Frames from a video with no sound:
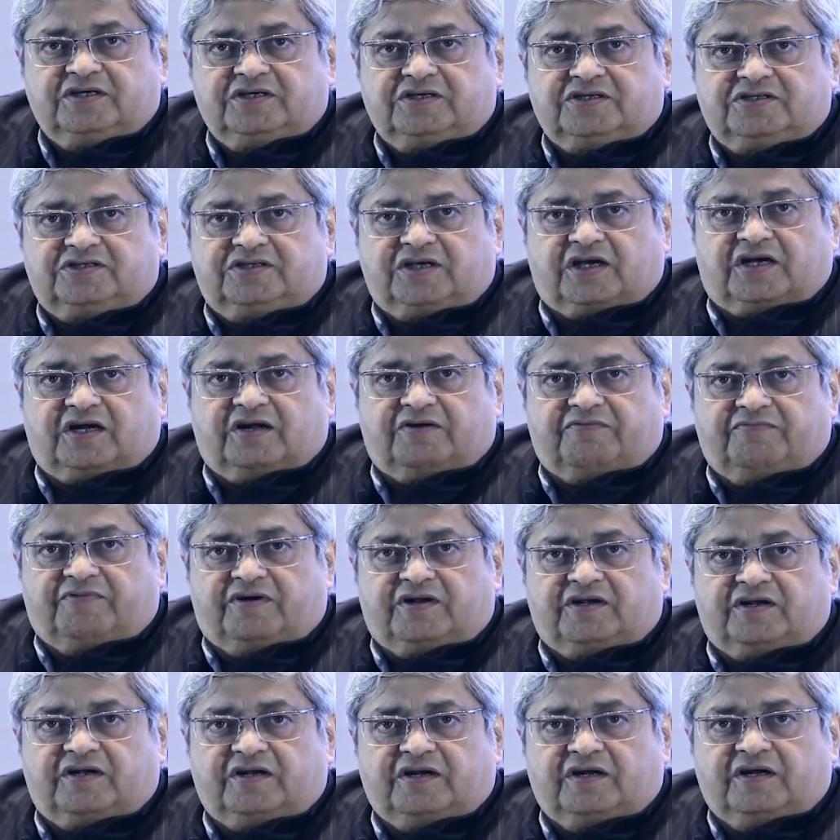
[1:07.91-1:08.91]
Second
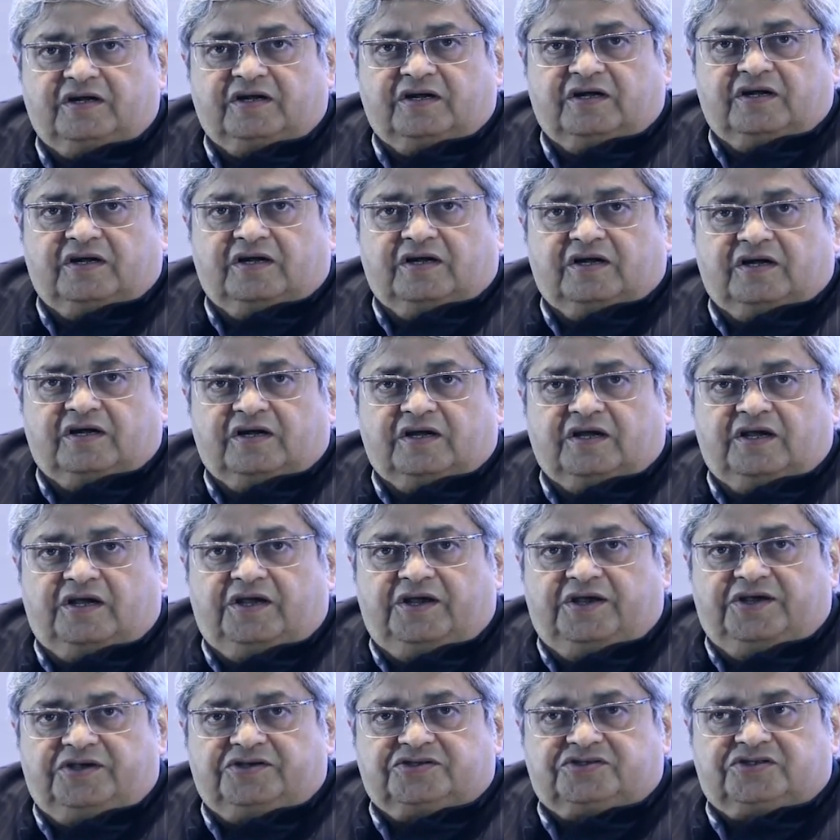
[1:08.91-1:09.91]
one
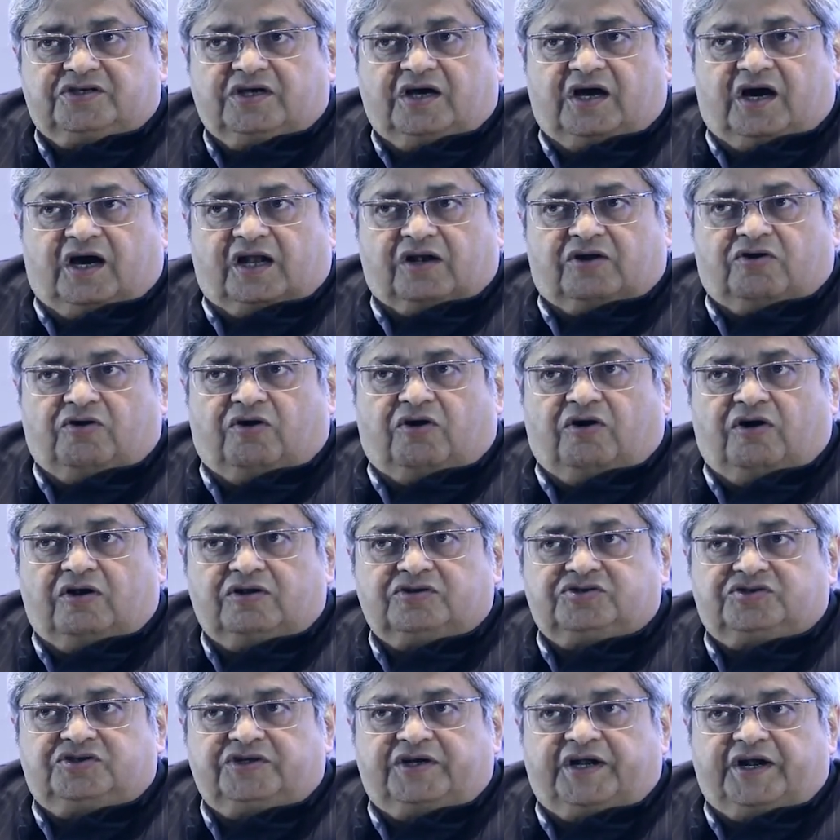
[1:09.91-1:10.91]
is
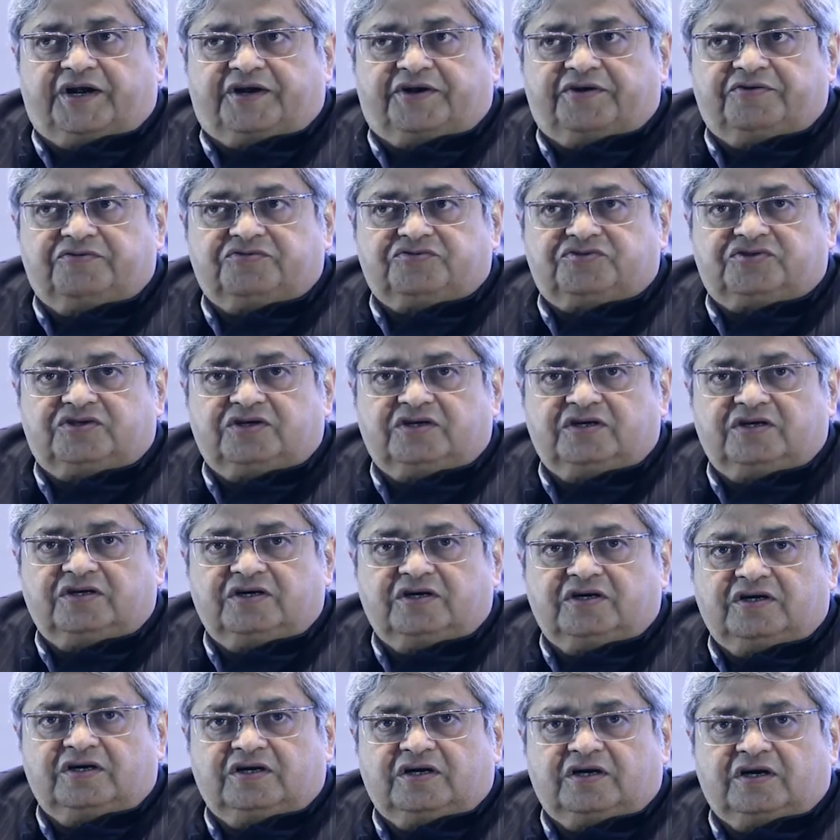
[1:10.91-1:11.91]
alcohol, sedatives,
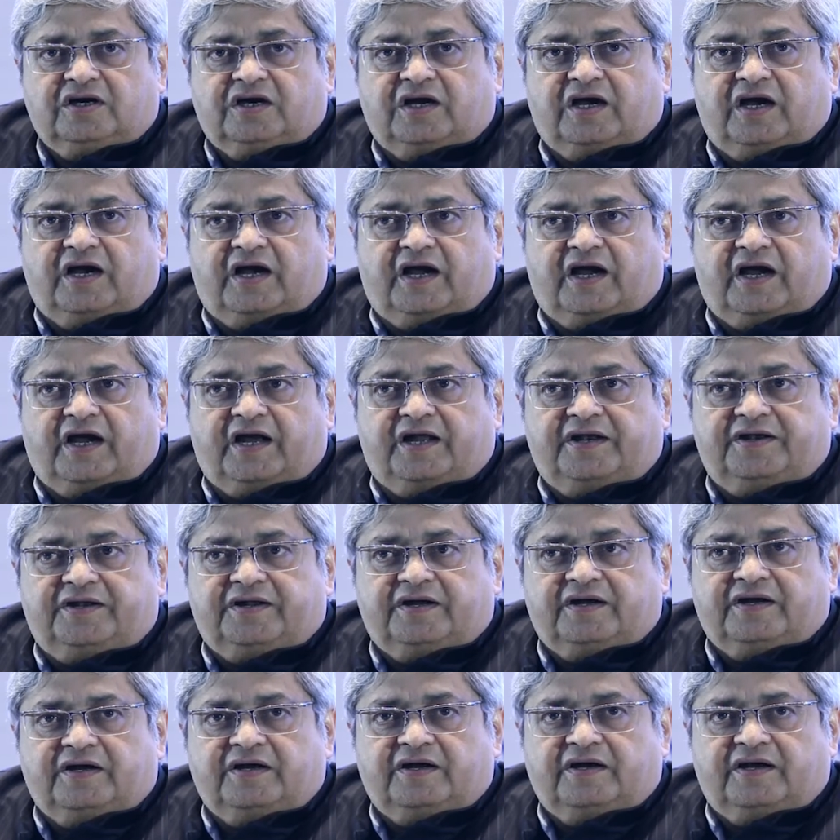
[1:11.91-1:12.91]
and
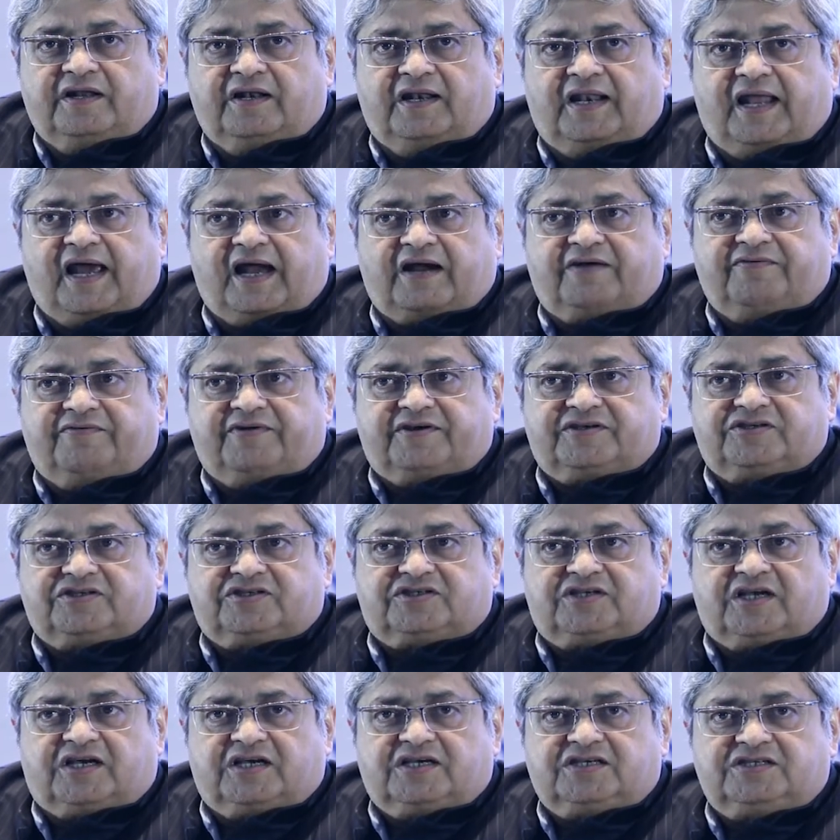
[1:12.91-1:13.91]
lack of
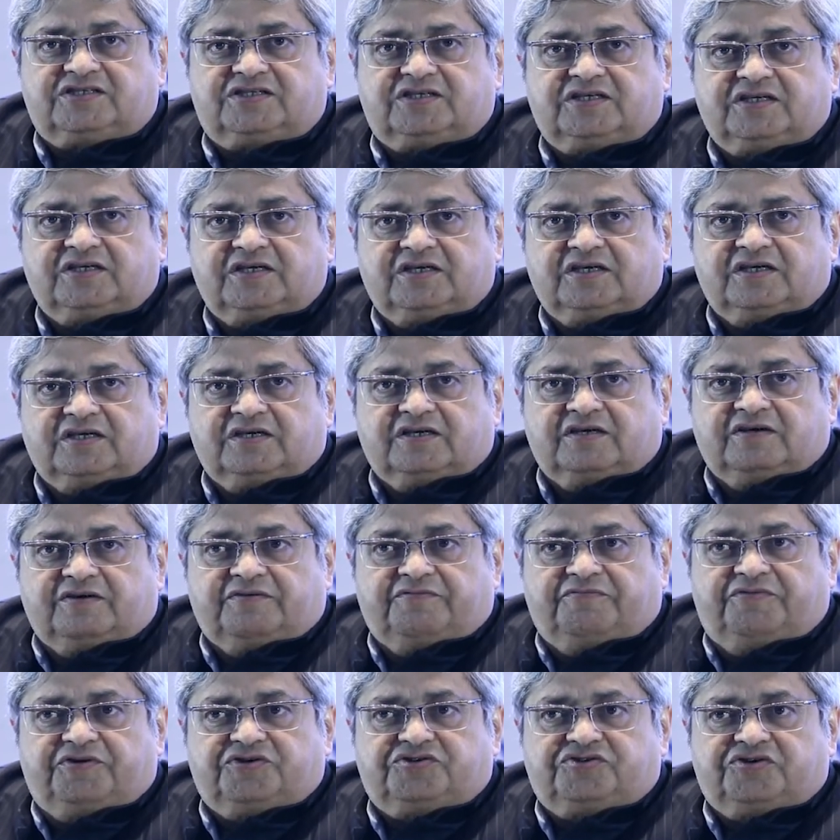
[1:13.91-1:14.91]
exercise,
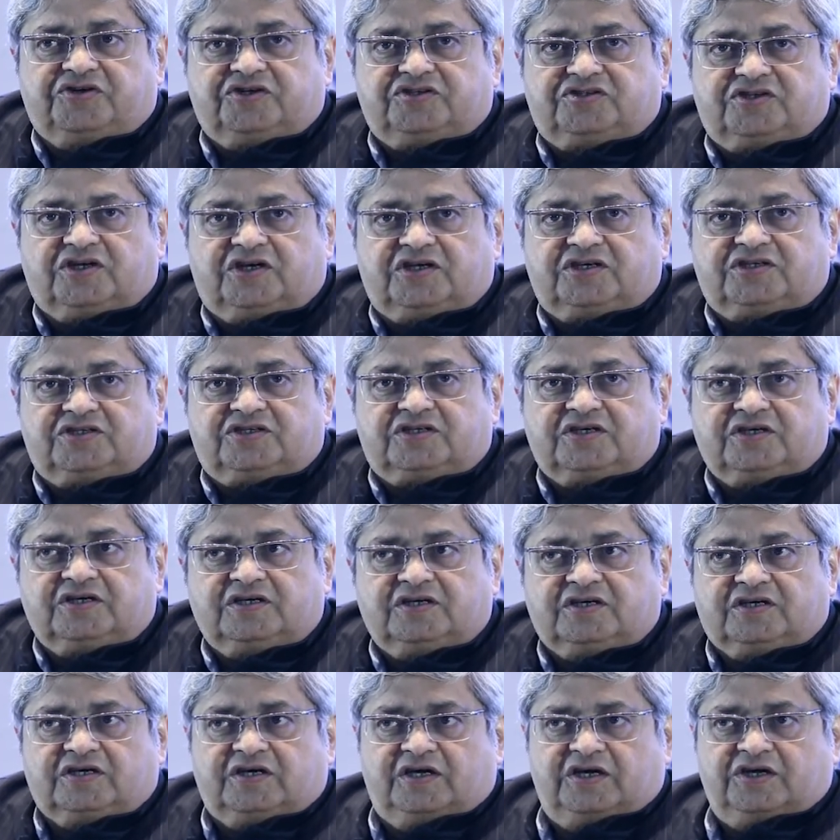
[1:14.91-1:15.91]
which results
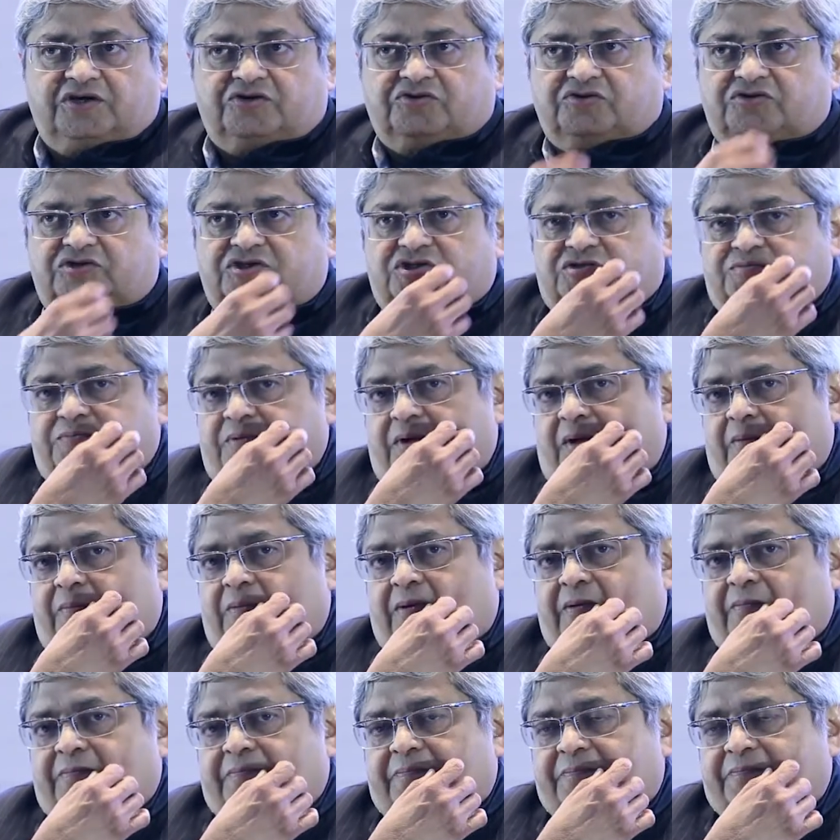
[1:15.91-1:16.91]
into this
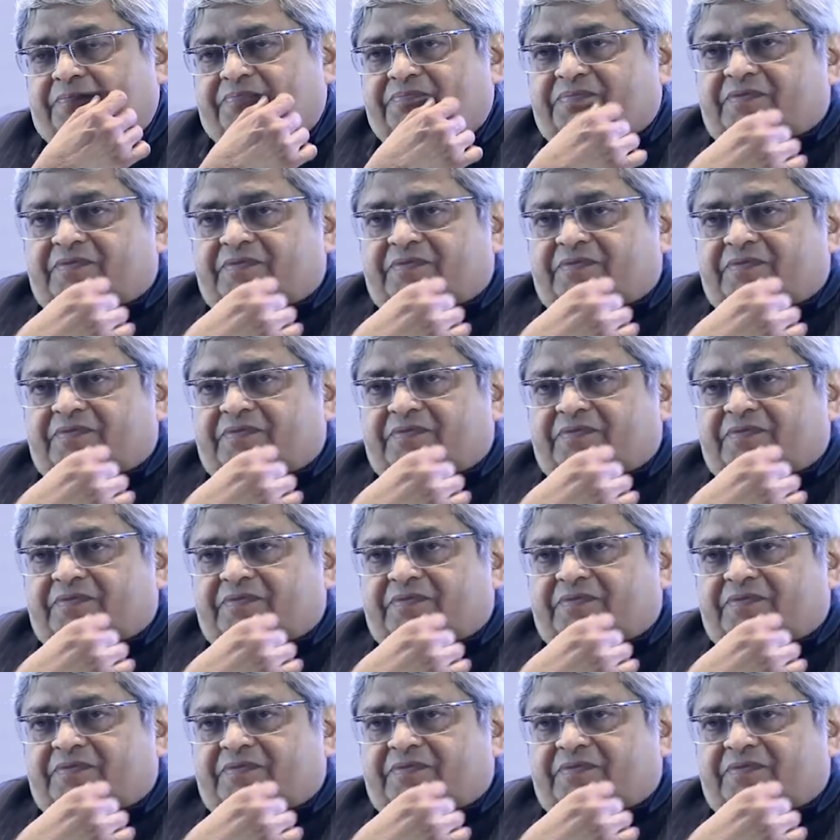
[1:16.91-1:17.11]
problem.